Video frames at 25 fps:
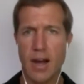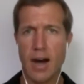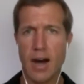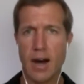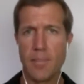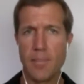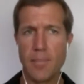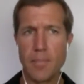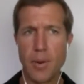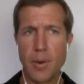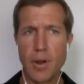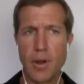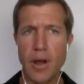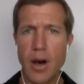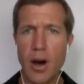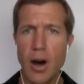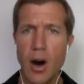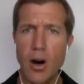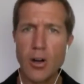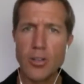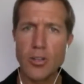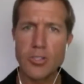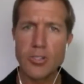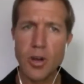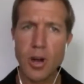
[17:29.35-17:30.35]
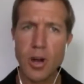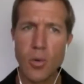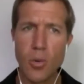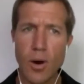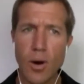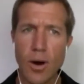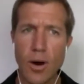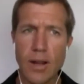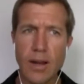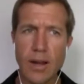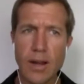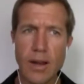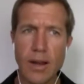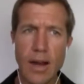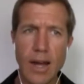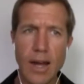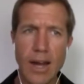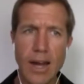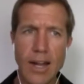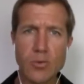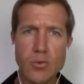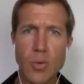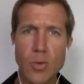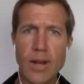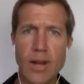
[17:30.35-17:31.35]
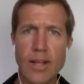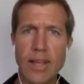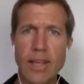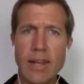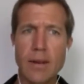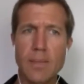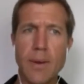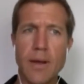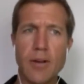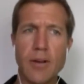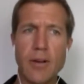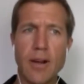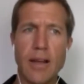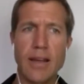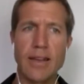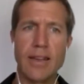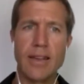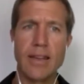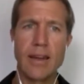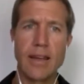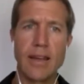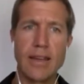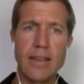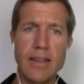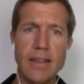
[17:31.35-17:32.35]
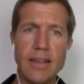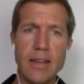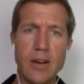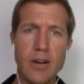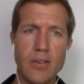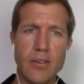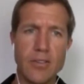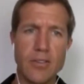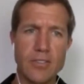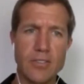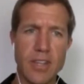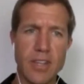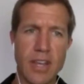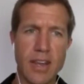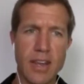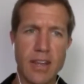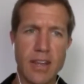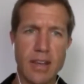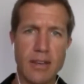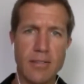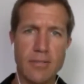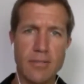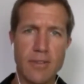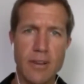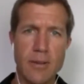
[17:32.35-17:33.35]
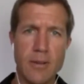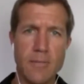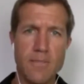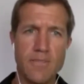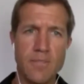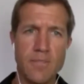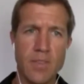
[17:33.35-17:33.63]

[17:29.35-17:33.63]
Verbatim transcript: But also, I just want to get a better idea or understanding of,